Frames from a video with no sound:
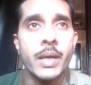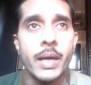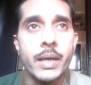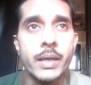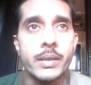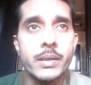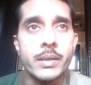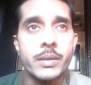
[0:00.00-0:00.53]

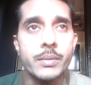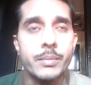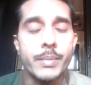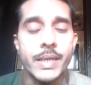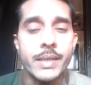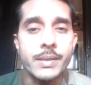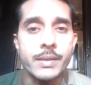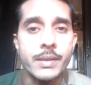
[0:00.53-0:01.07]
Another
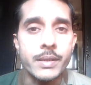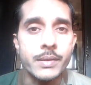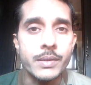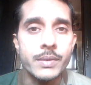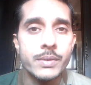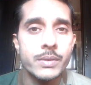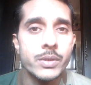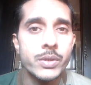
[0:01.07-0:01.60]
medicine
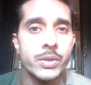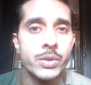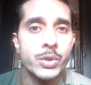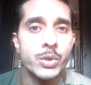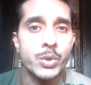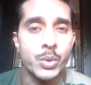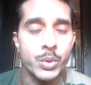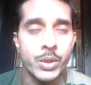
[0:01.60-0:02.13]
is
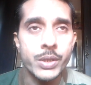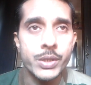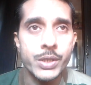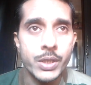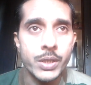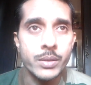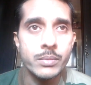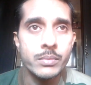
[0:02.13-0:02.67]

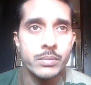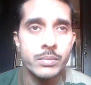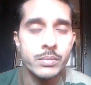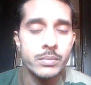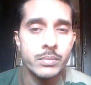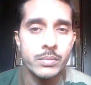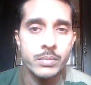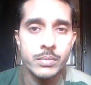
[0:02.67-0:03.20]
Sudarshan.
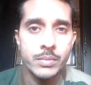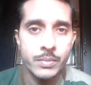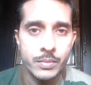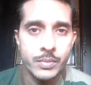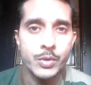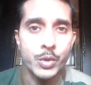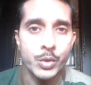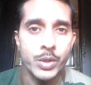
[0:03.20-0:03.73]

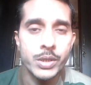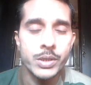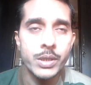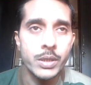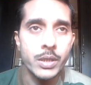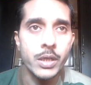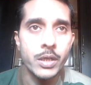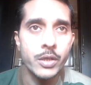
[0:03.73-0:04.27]

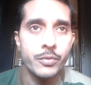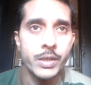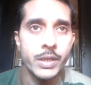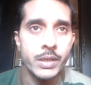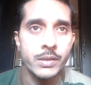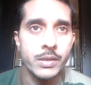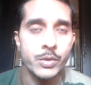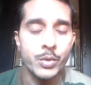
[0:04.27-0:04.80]
Sudarshan Ghan
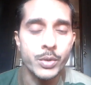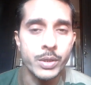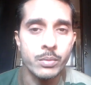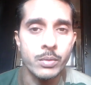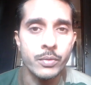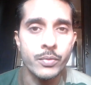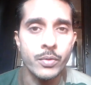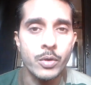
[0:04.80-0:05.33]
Vati is a
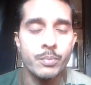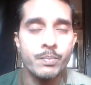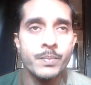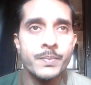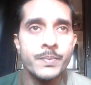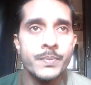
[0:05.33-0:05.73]
suitable form.